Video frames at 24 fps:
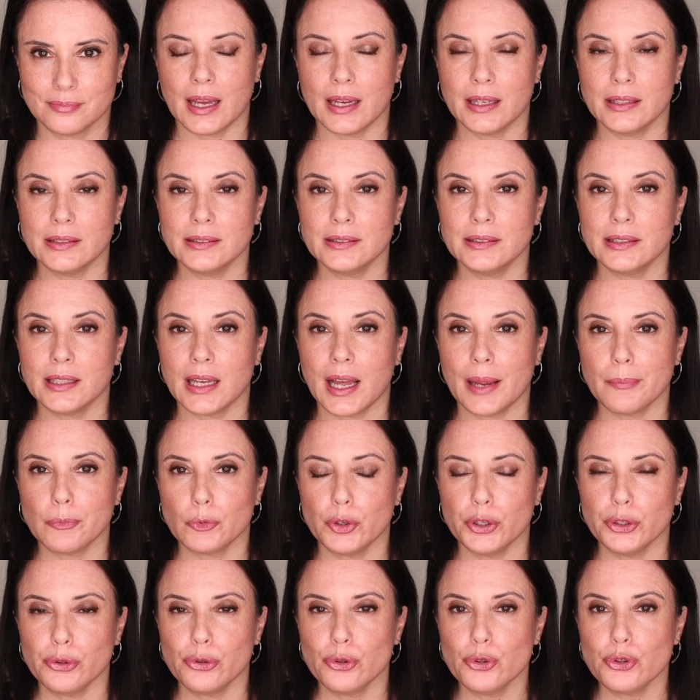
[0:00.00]
and I'm
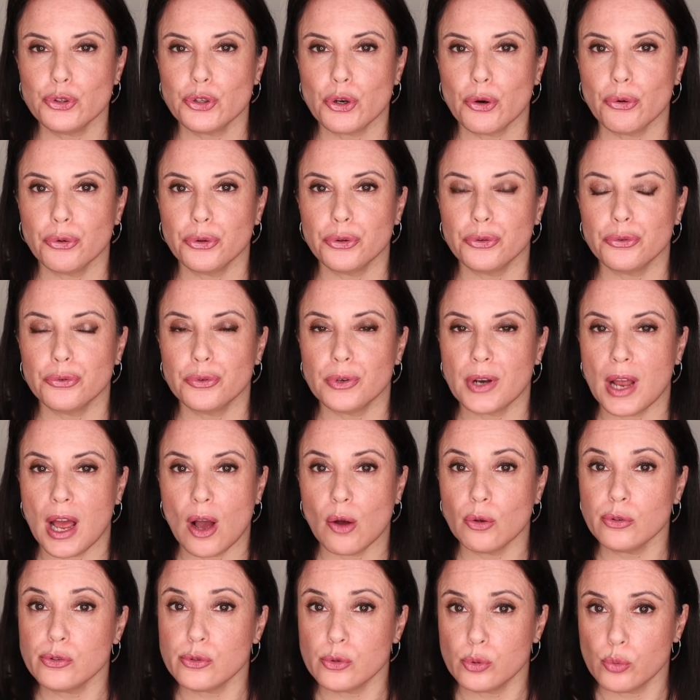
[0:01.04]
going to show you
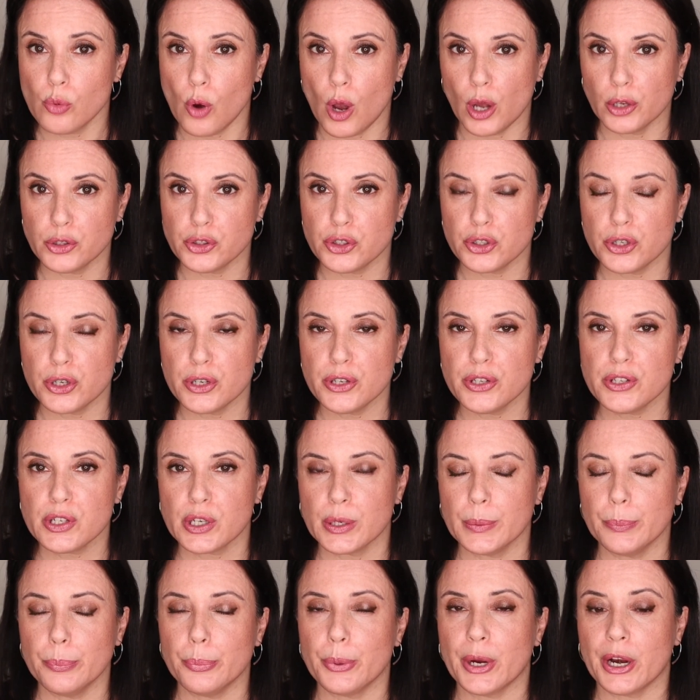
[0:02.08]
now swatches
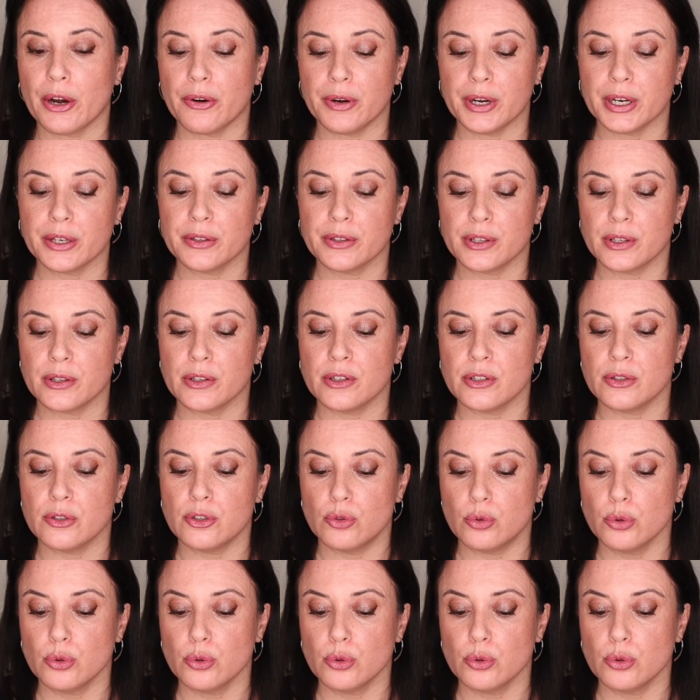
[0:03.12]
comparing the